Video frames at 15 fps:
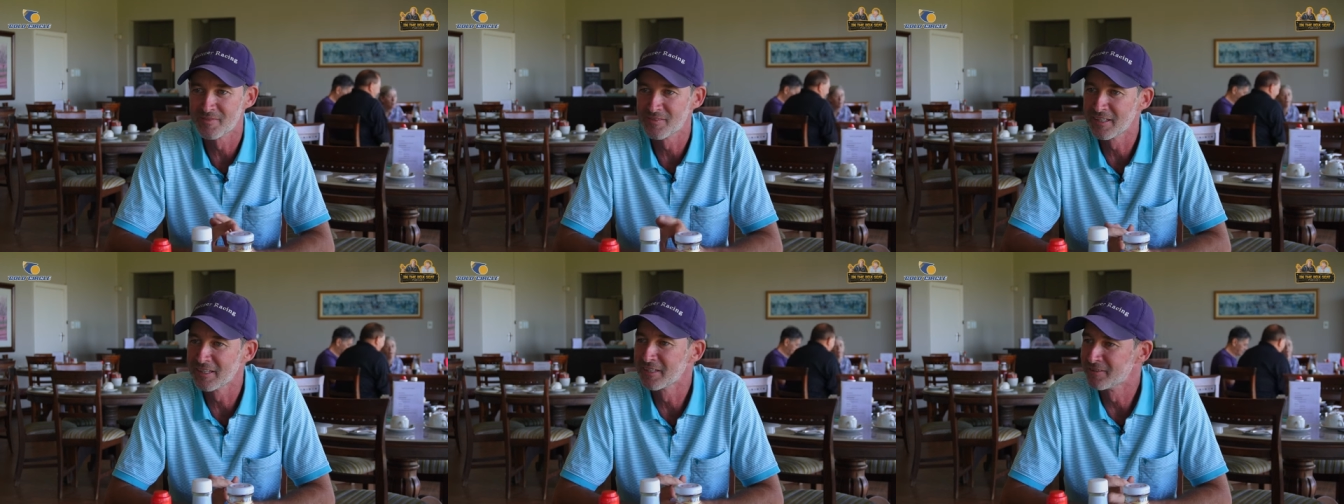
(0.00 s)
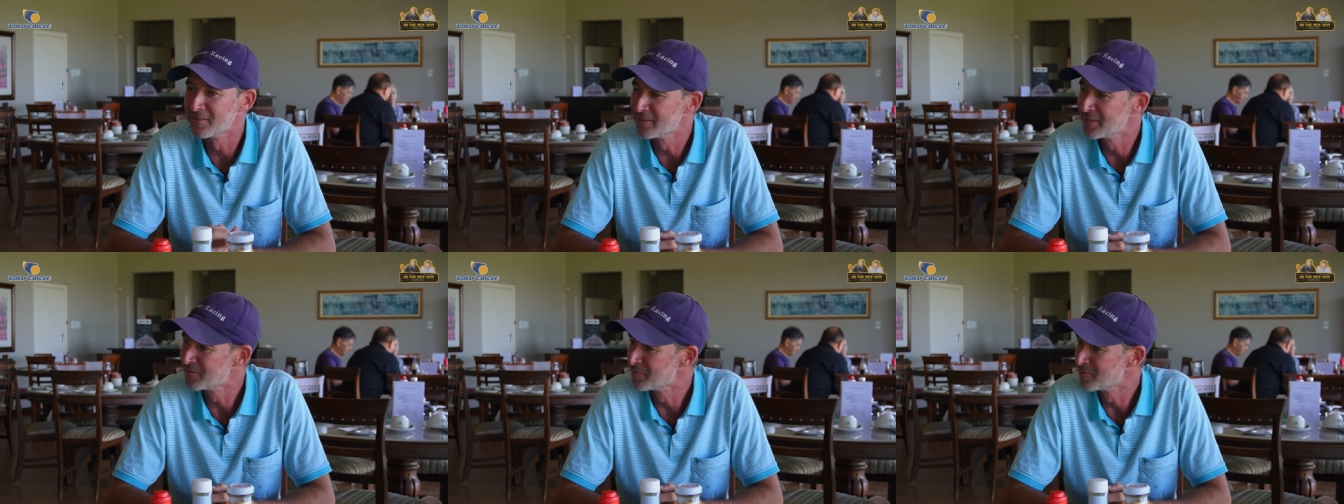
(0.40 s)
thing
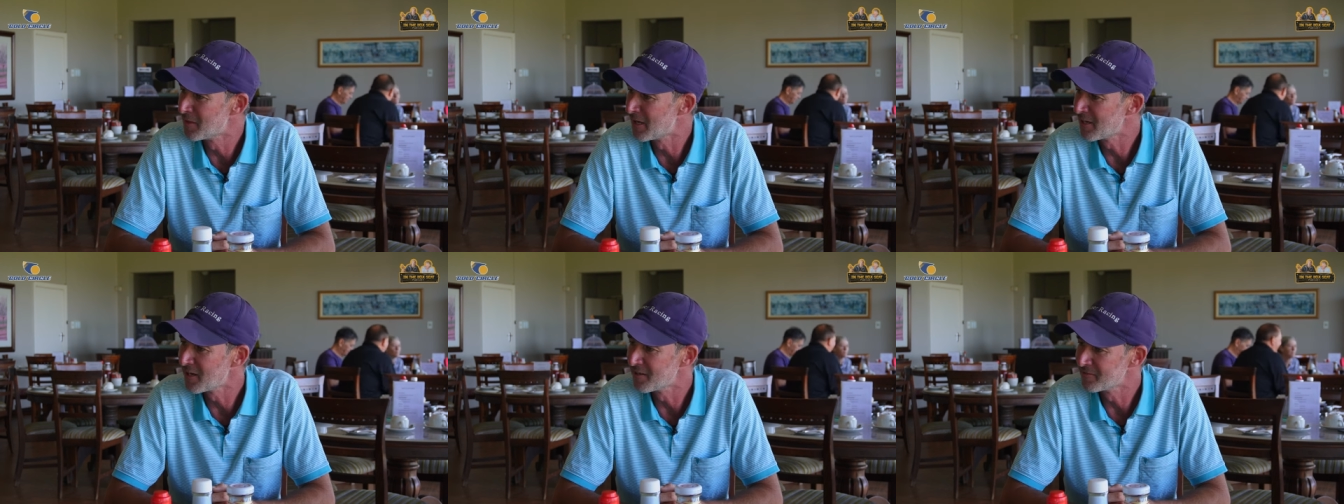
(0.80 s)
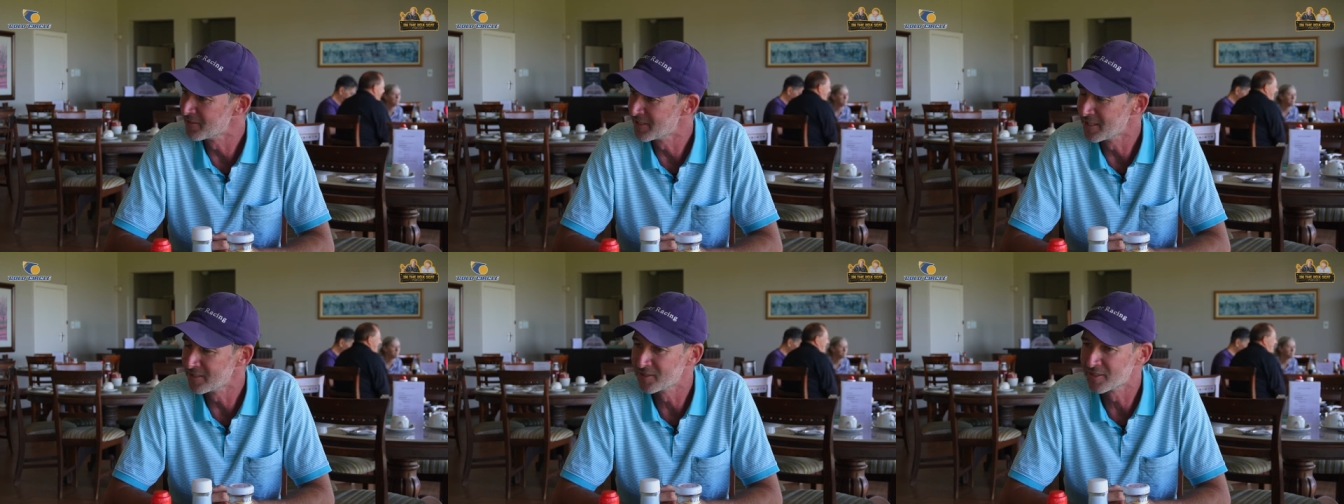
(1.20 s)
in, in, my life
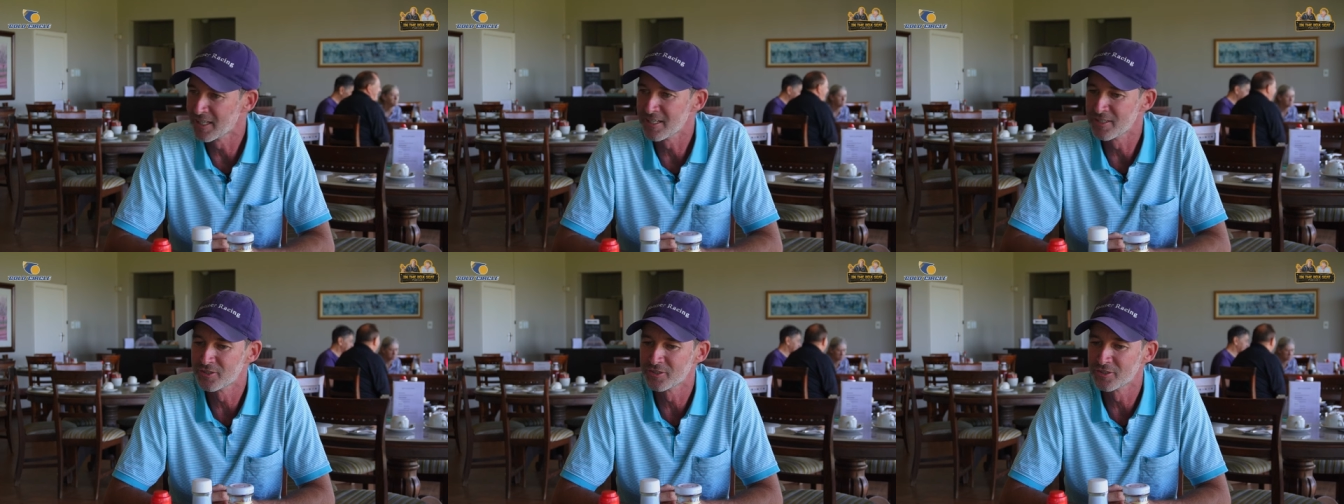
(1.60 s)
at that stage.